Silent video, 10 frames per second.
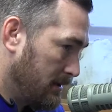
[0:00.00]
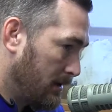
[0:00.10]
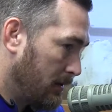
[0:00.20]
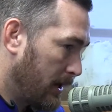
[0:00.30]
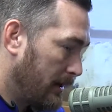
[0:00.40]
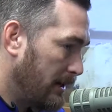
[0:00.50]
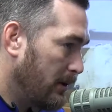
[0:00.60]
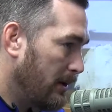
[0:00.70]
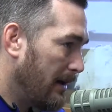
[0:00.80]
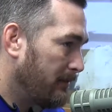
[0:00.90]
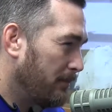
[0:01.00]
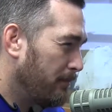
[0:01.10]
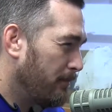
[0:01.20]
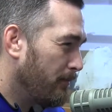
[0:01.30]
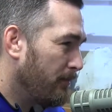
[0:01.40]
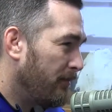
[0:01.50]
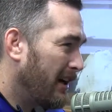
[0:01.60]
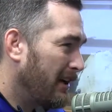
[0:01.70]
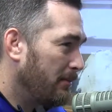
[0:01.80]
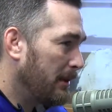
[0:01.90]
Okay, and you have to
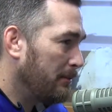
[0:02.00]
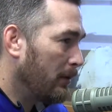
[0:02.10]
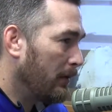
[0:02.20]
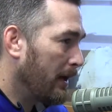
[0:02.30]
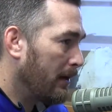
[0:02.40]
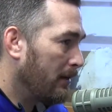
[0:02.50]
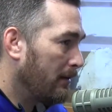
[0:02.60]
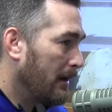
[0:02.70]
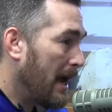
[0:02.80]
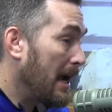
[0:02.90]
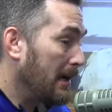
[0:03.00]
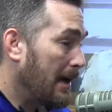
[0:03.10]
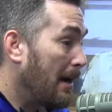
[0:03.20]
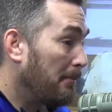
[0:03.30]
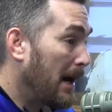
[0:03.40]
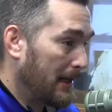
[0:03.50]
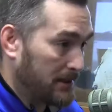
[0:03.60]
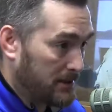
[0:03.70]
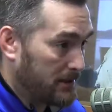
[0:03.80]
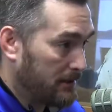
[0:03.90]
find people that are not
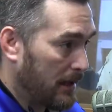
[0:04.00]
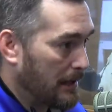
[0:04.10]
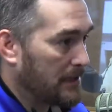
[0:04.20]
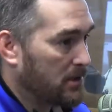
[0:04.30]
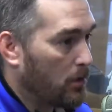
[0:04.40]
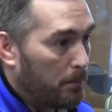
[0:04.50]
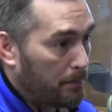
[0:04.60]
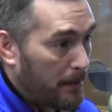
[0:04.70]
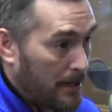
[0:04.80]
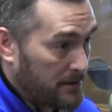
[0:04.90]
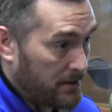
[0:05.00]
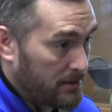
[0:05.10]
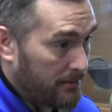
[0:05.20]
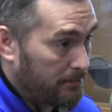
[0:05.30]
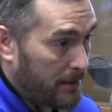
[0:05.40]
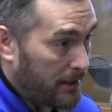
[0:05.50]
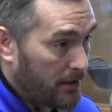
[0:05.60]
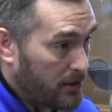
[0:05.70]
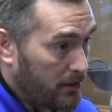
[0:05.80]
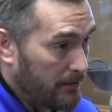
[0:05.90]
biased, and that's the whole process of
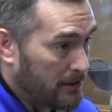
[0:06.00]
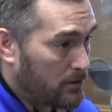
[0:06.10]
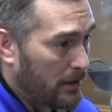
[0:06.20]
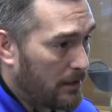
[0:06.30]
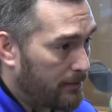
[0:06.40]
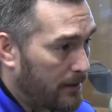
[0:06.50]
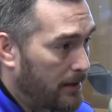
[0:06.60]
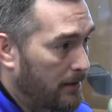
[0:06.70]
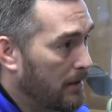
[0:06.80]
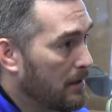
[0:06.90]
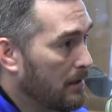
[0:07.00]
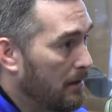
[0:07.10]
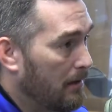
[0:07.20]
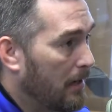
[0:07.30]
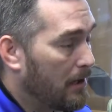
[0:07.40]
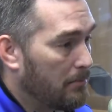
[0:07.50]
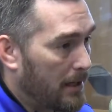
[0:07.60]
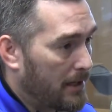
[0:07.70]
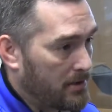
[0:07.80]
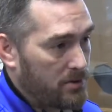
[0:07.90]
picking a jury, is trying to find an
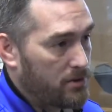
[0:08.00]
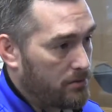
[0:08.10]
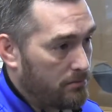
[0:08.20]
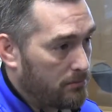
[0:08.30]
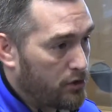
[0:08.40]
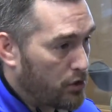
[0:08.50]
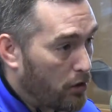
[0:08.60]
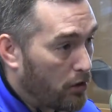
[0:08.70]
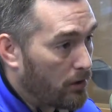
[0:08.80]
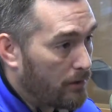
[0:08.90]
unbiased juror.